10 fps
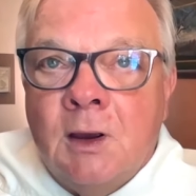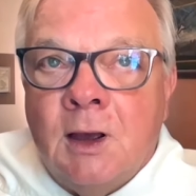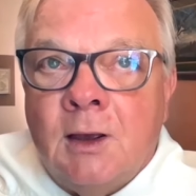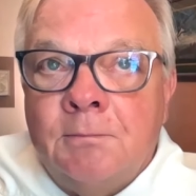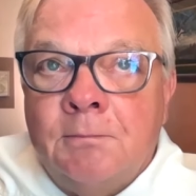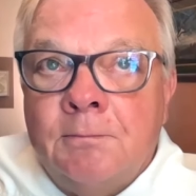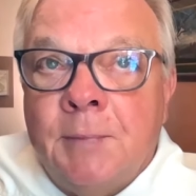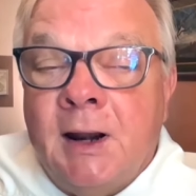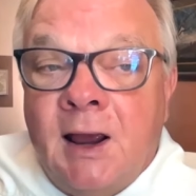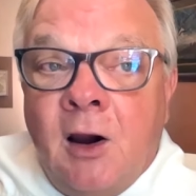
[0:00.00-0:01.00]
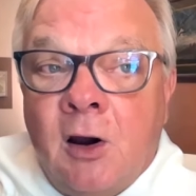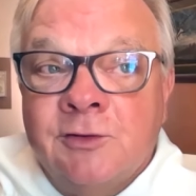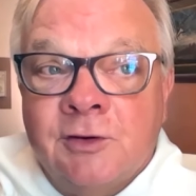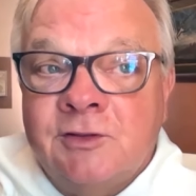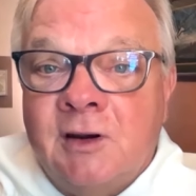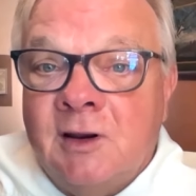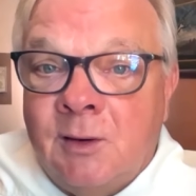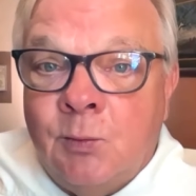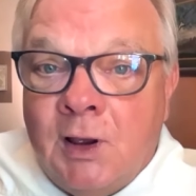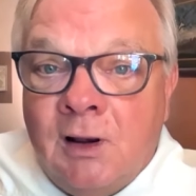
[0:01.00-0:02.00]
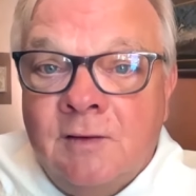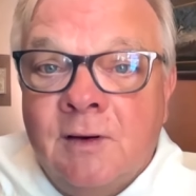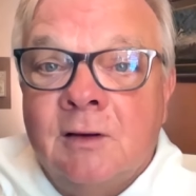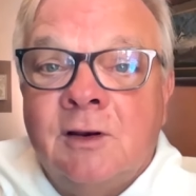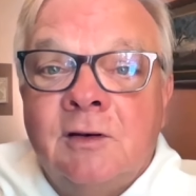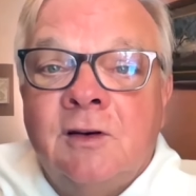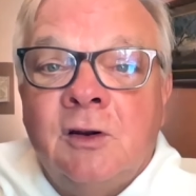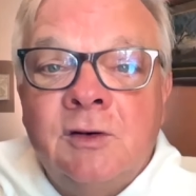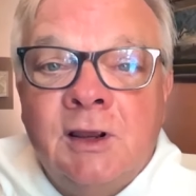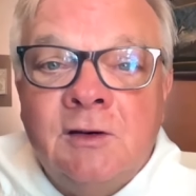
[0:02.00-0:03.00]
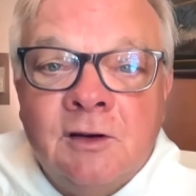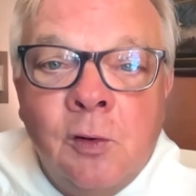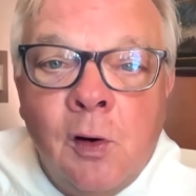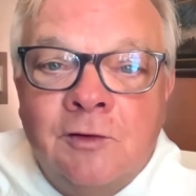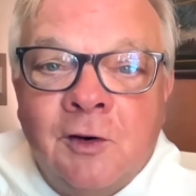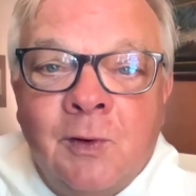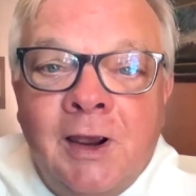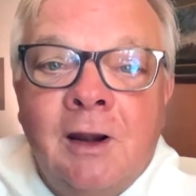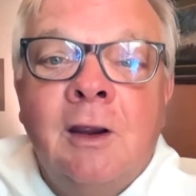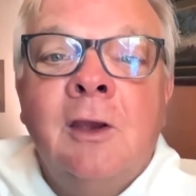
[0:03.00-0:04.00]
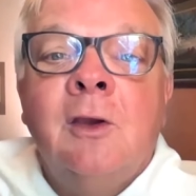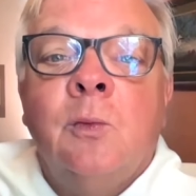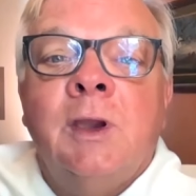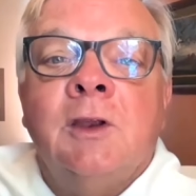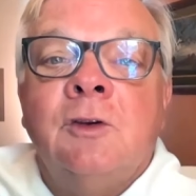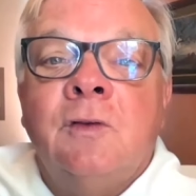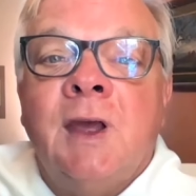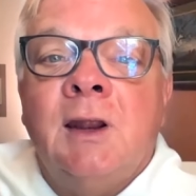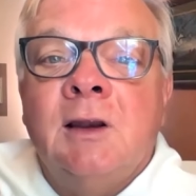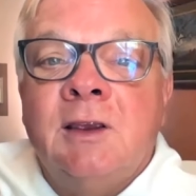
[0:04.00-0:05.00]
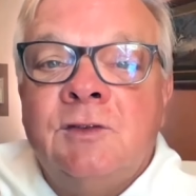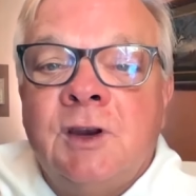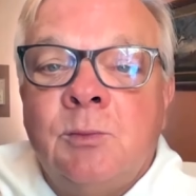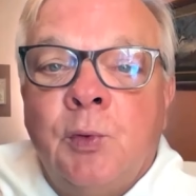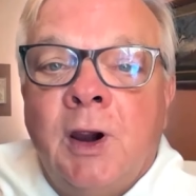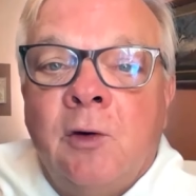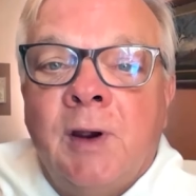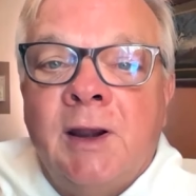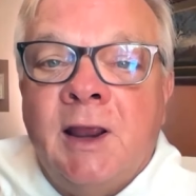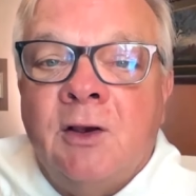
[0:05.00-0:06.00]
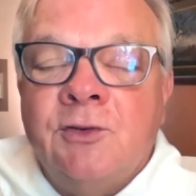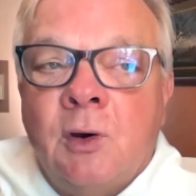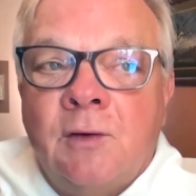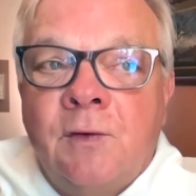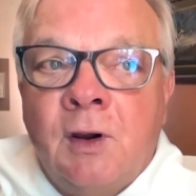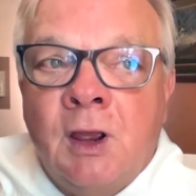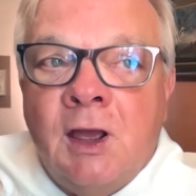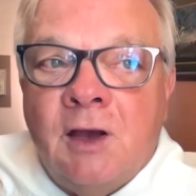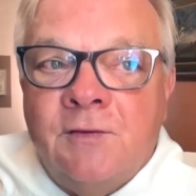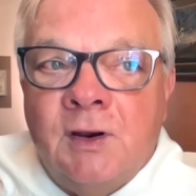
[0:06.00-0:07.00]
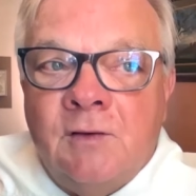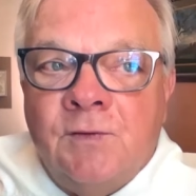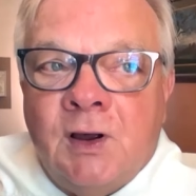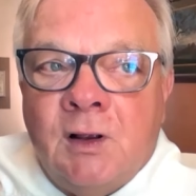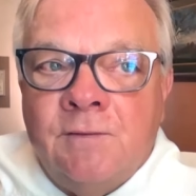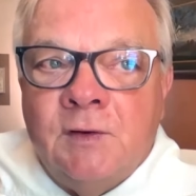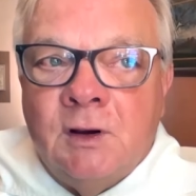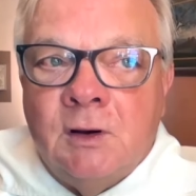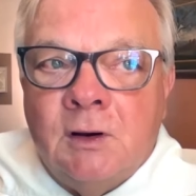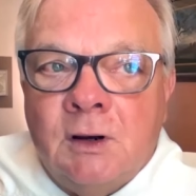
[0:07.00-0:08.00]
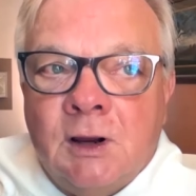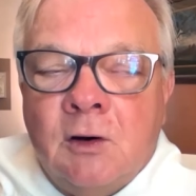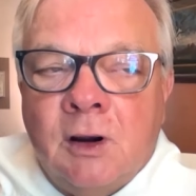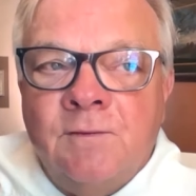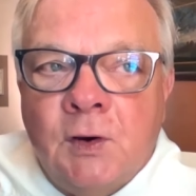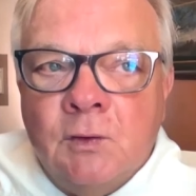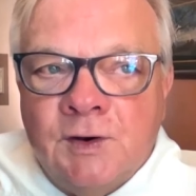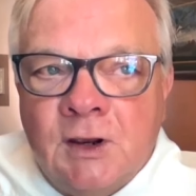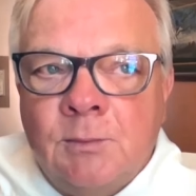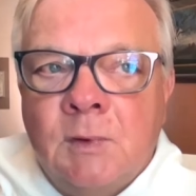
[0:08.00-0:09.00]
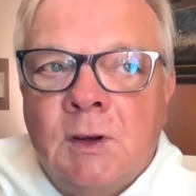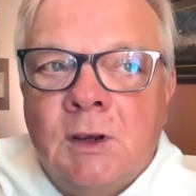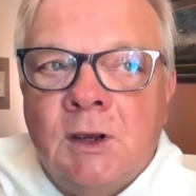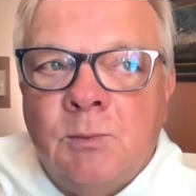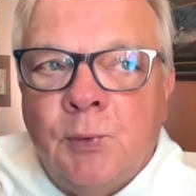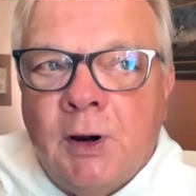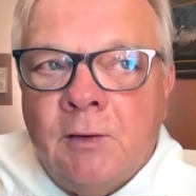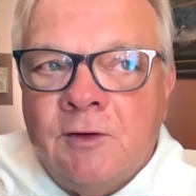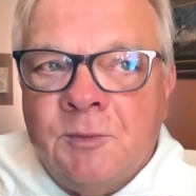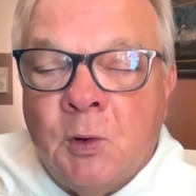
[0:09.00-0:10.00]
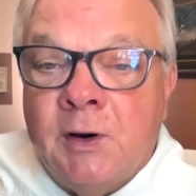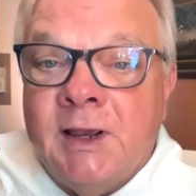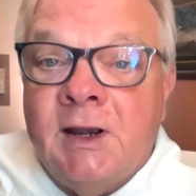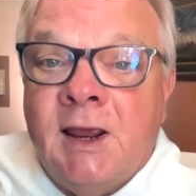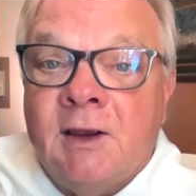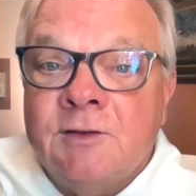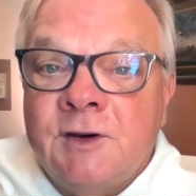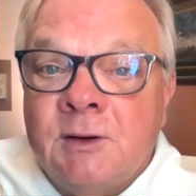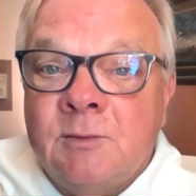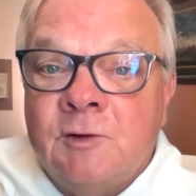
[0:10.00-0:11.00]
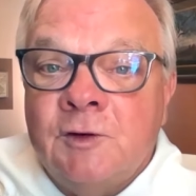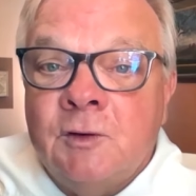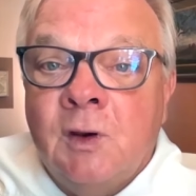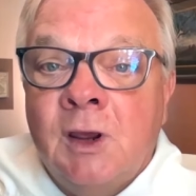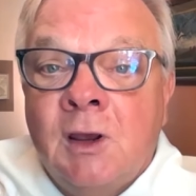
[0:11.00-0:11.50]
But I also said to him, well, no need to wait. We can do that at least in prayer right now. So I've invoked him in prayer this morning and asked him to